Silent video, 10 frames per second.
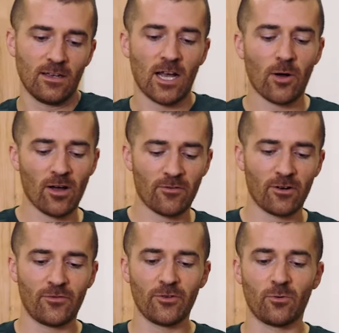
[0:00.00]
However,
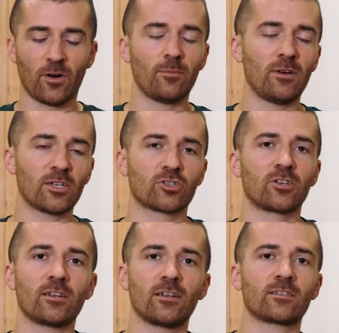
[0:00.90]
if you do wanna measure
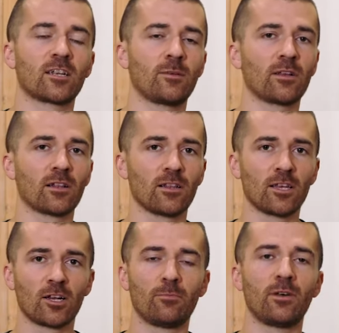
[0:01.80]
it, it's gonna be a
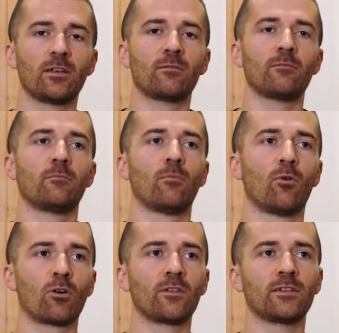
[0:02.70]
little bit
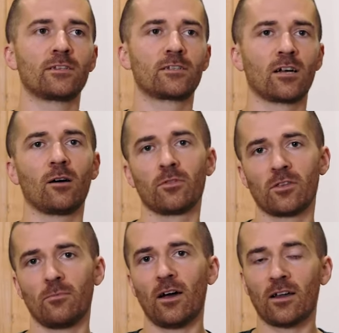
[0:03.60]
more than double
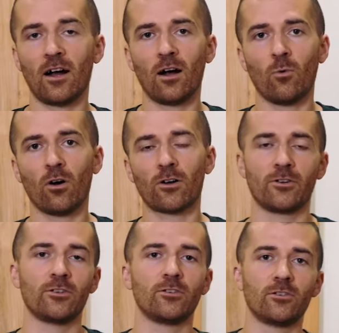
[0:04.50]
the amount of hot water
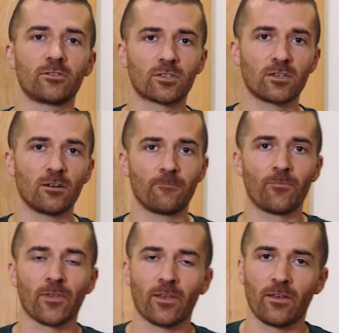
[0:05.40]
you use. So
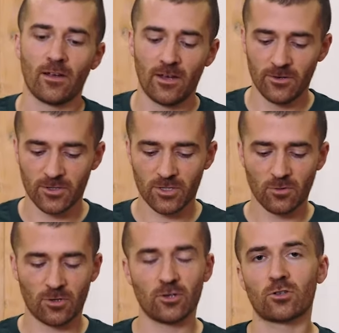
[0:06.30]
I use
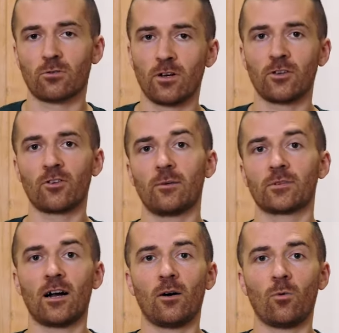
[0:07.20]
220 grams
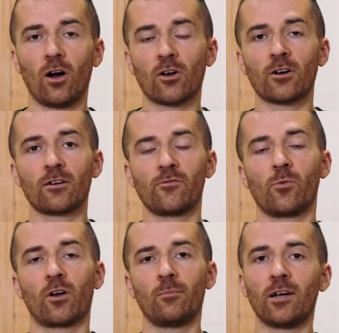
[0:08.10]
of hot water. If you
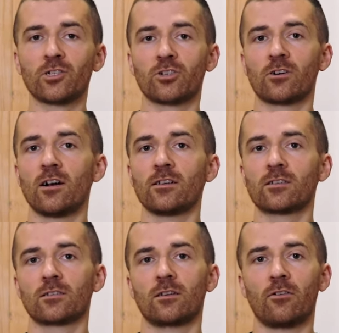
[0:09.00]
wanna measure your
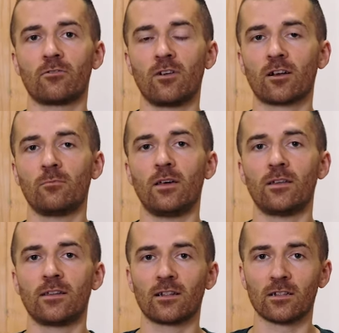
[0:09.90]
ice, I would
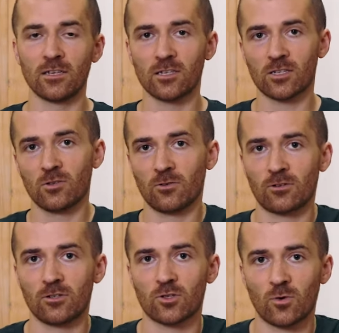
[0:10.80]
recommend at least
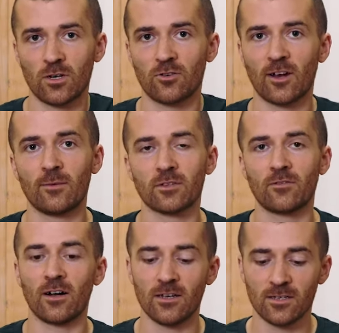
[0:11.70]
220 grams
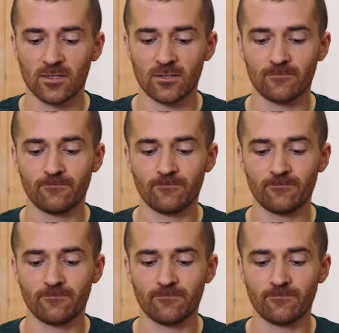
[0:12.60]
of ice.